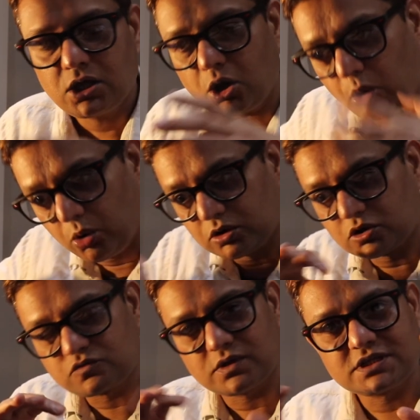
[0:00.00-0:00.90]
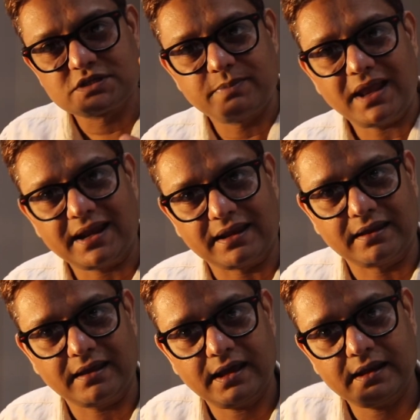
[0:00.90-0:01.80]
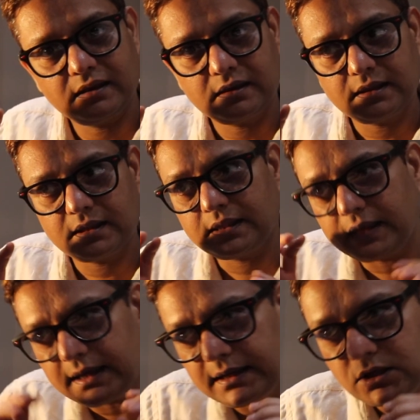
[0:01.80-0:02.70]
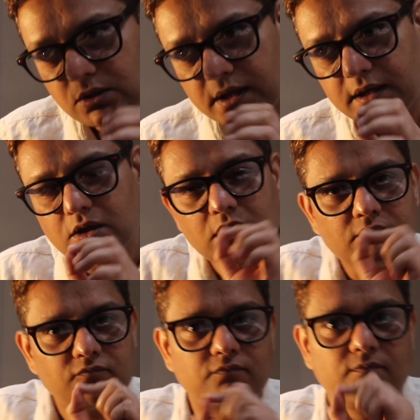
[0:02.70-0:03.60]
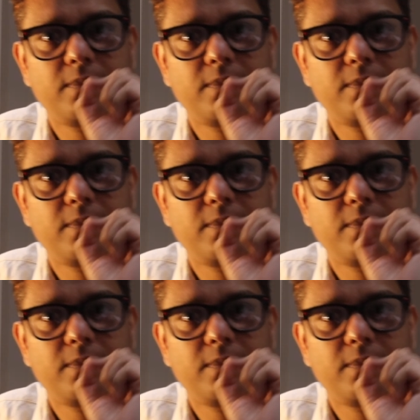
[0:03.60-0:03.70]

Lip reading: All those ones is blend, and you can